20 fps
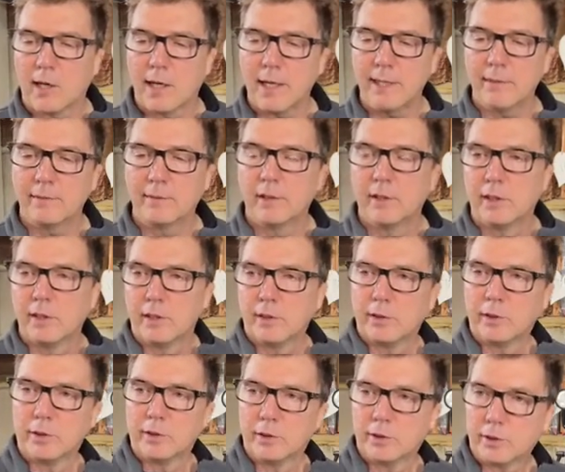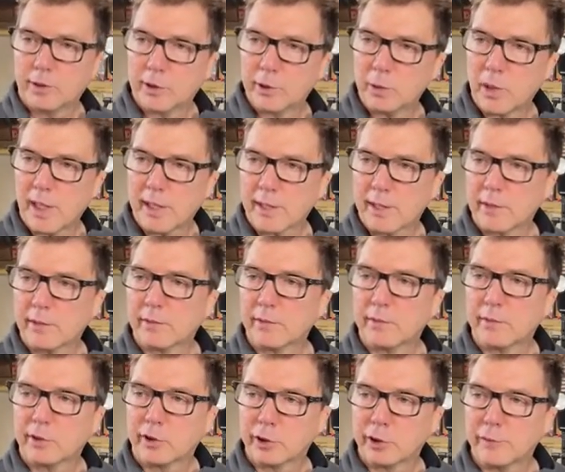All right,
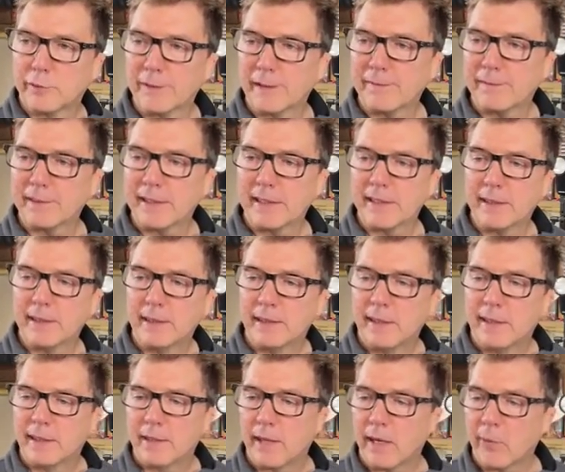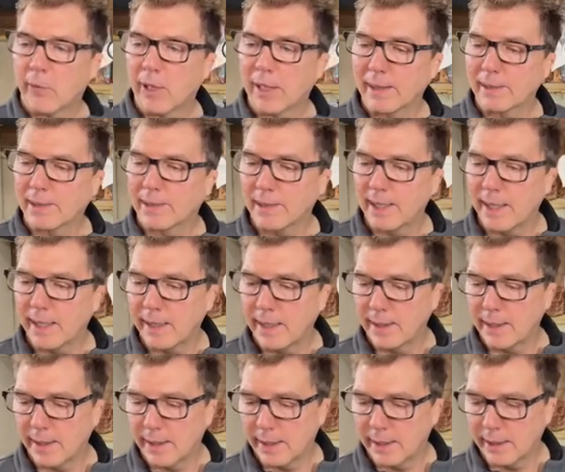200, 250. Now I want to
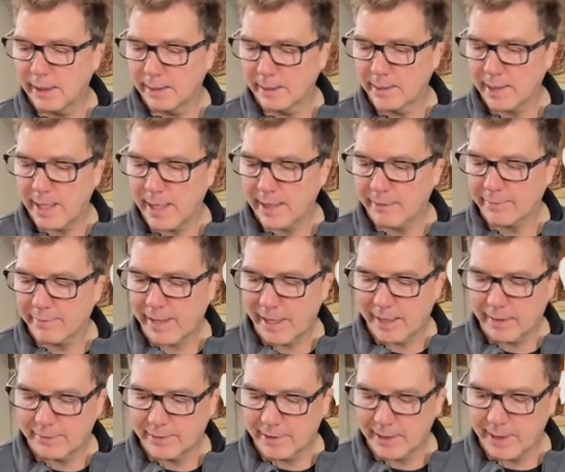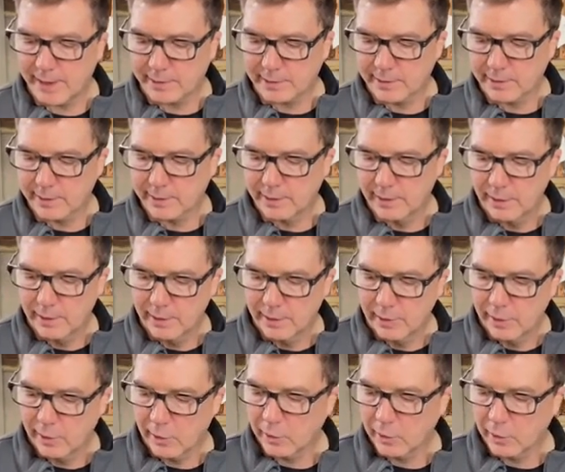see, is that 5.6?